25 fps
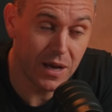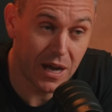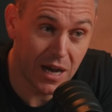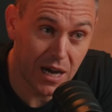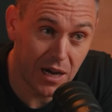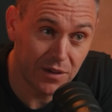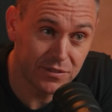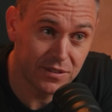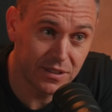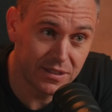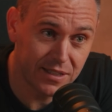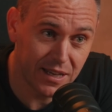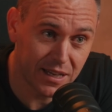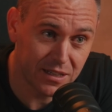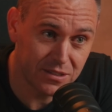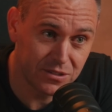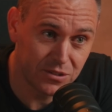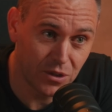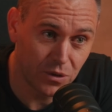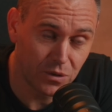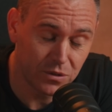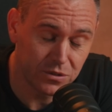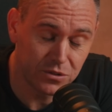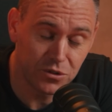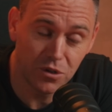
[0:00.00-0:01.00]
after-tax
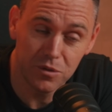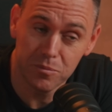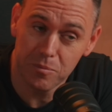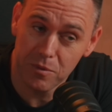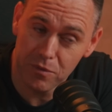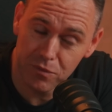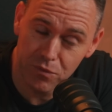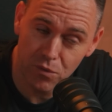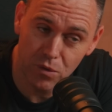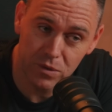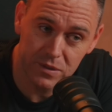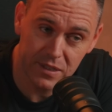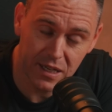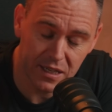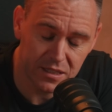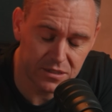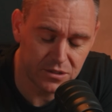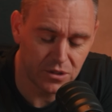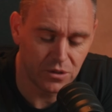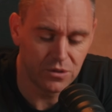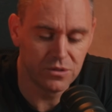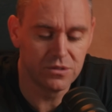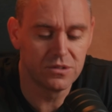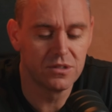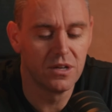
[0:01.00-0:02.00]
dollars, not before-tax
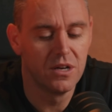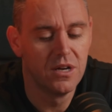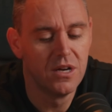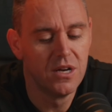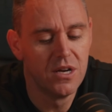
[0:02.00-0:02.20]
dollars.